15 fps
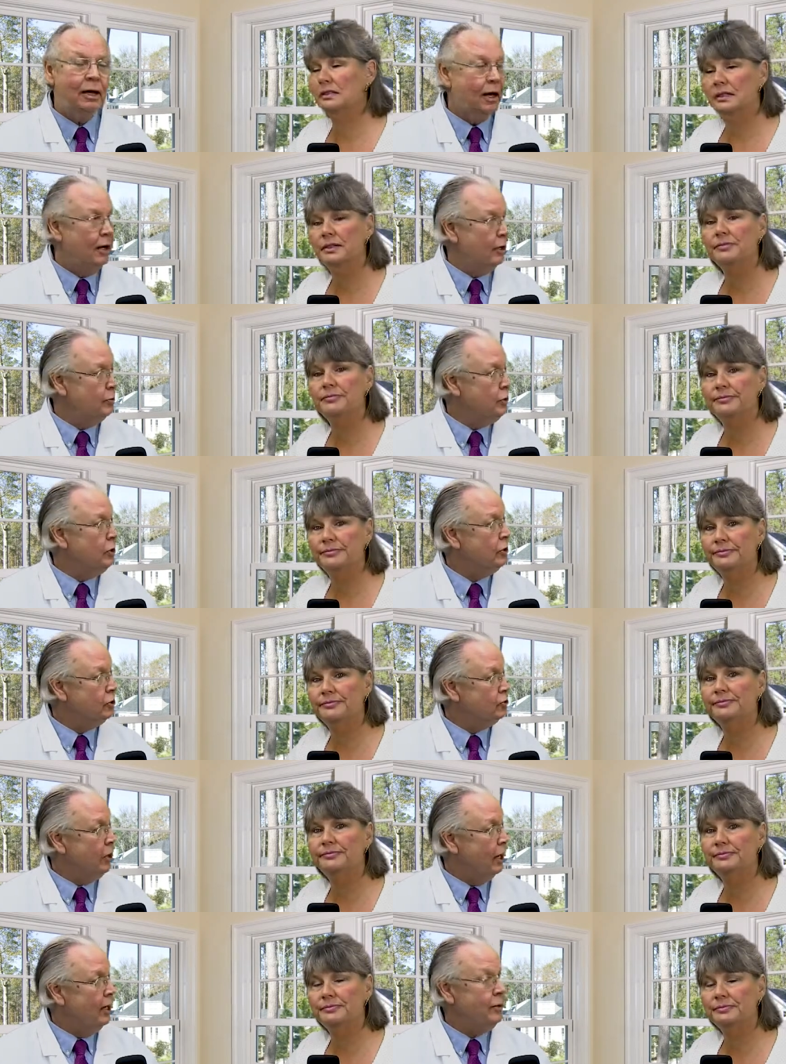Speaker 1: Okay. Um, you
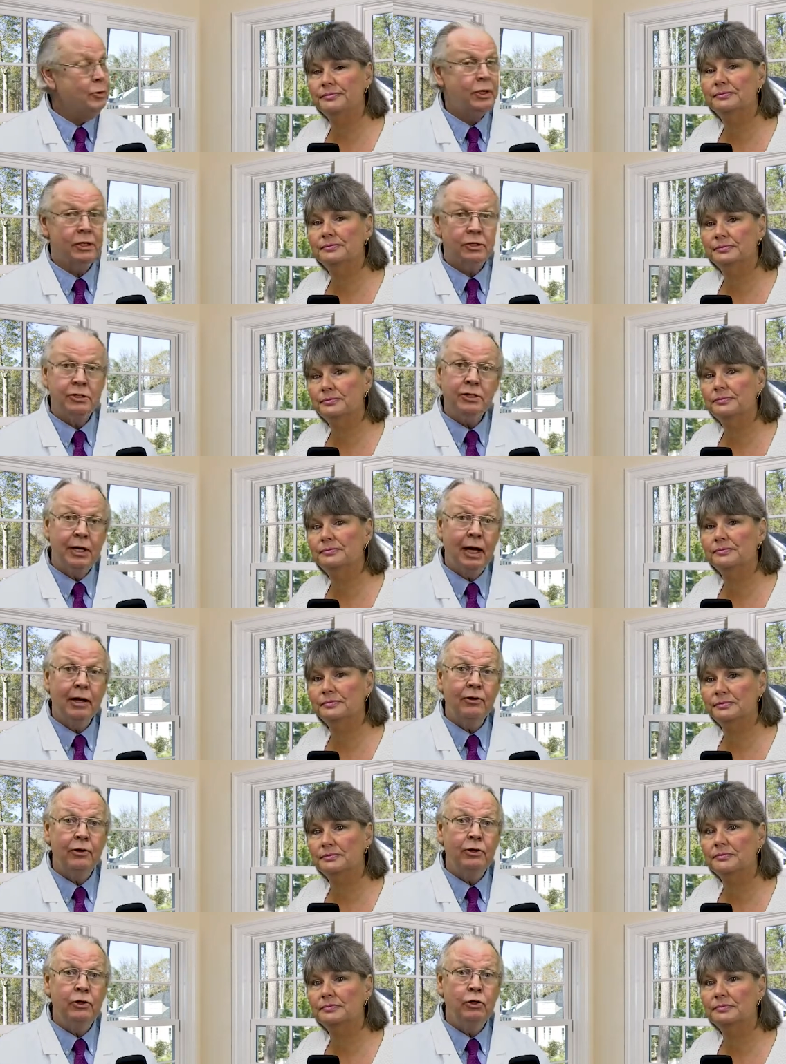can try them. You can see
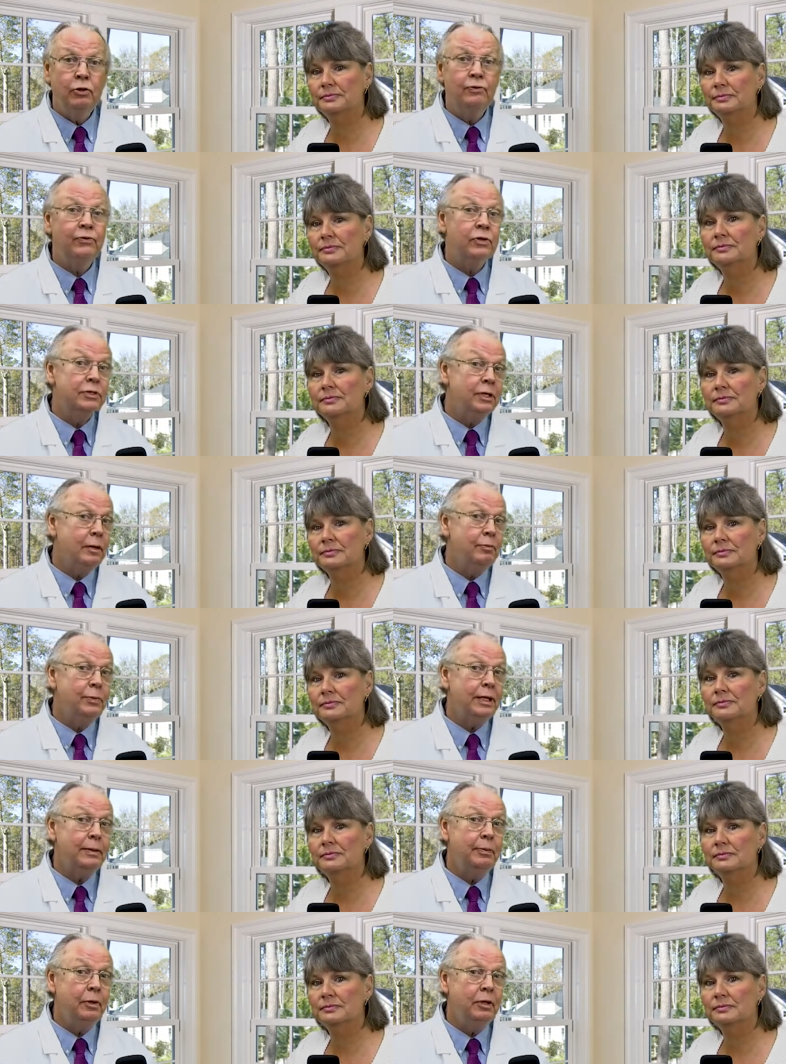how they do. For some
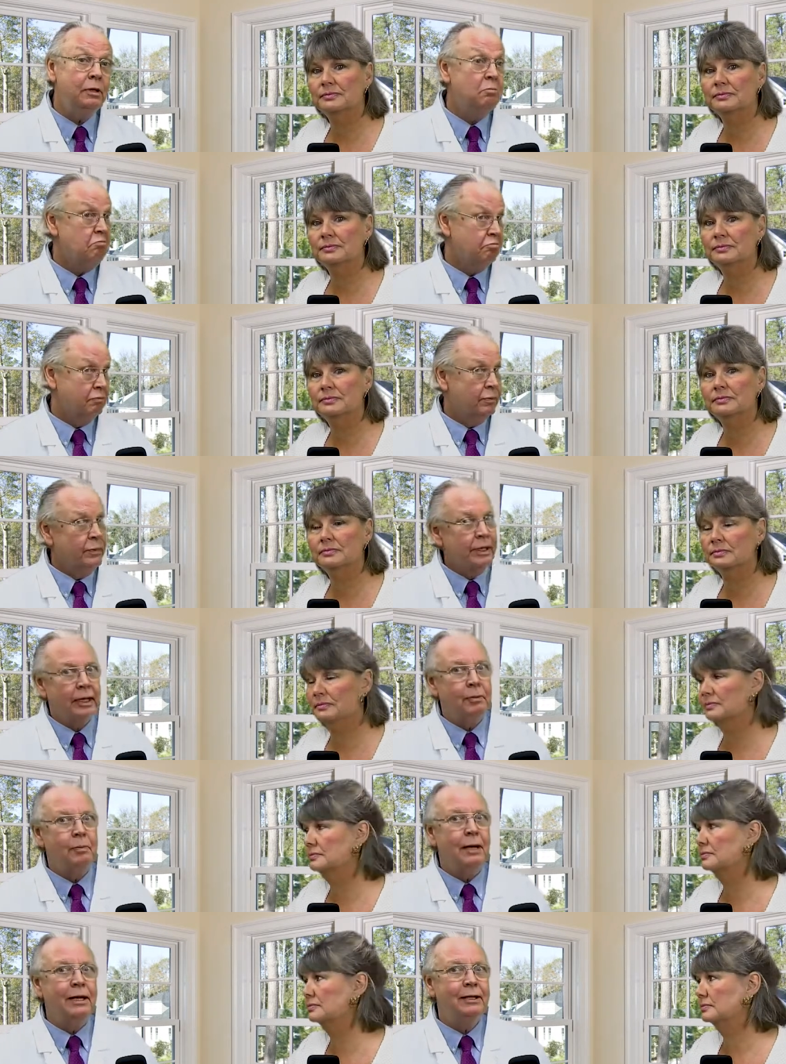people,
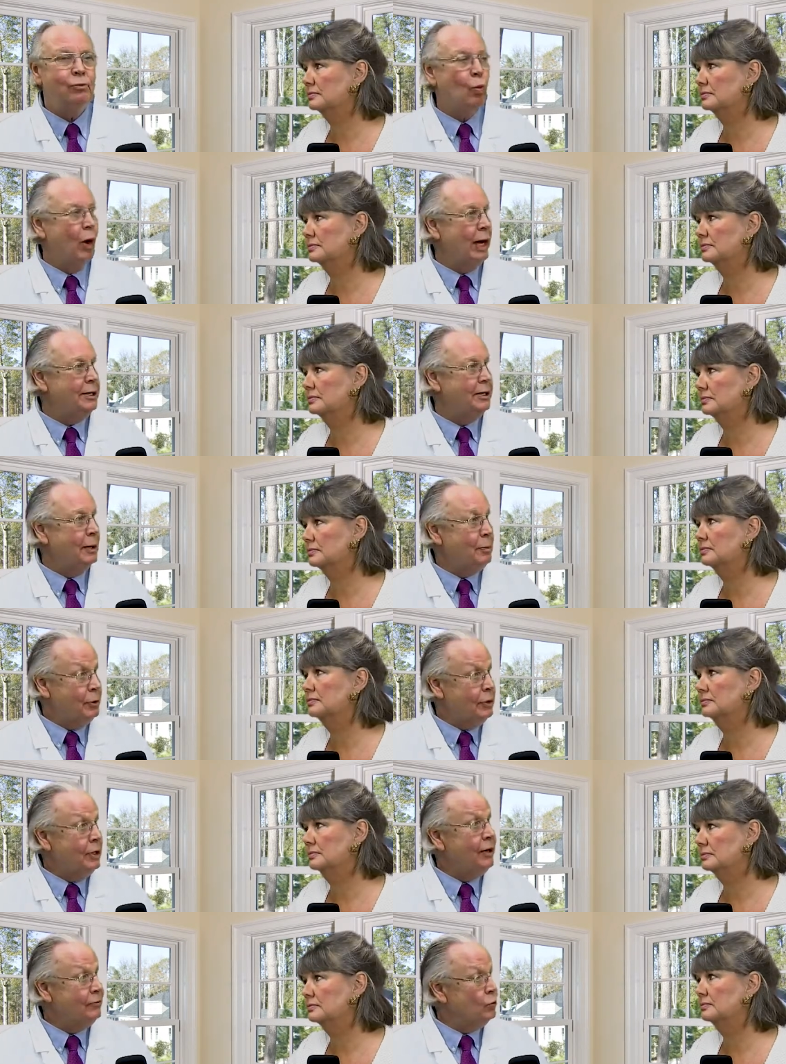it may whiten up
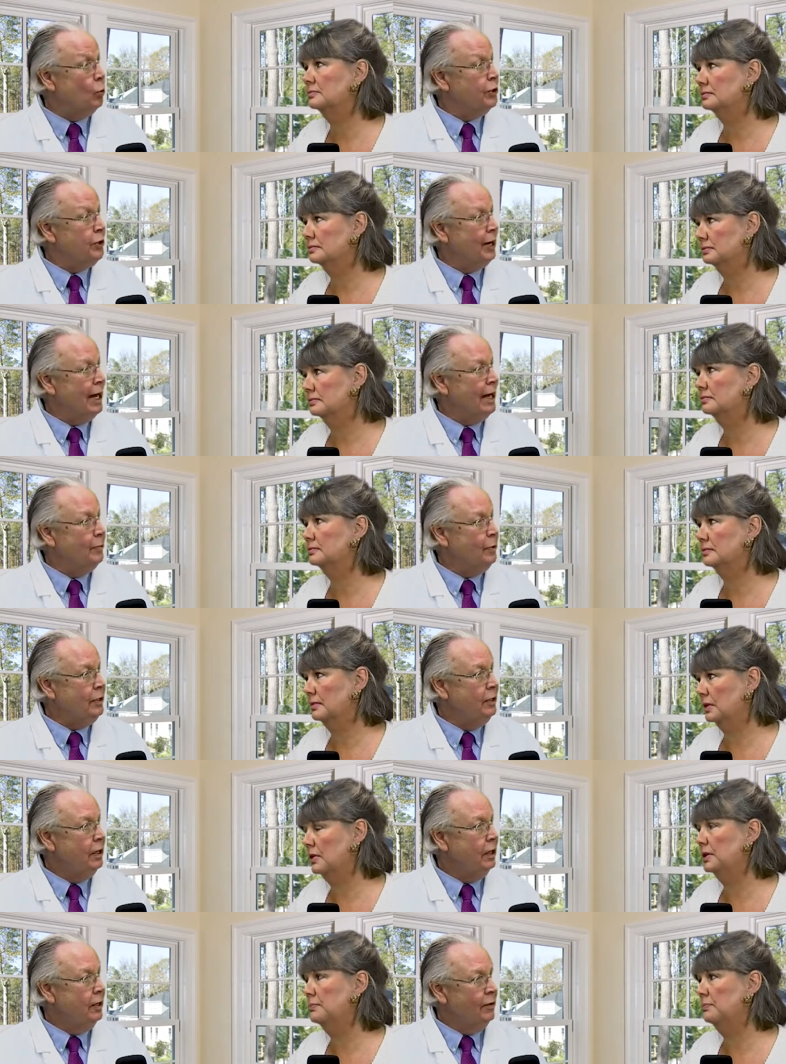enough to where you're
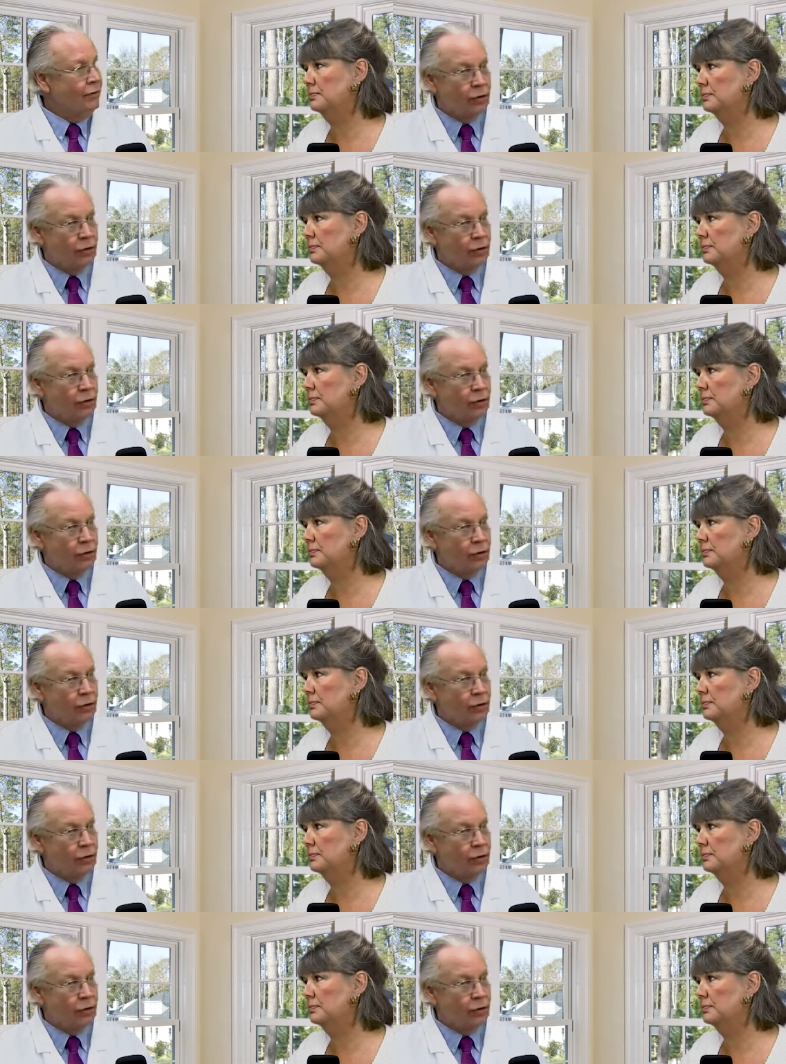happy. Okay.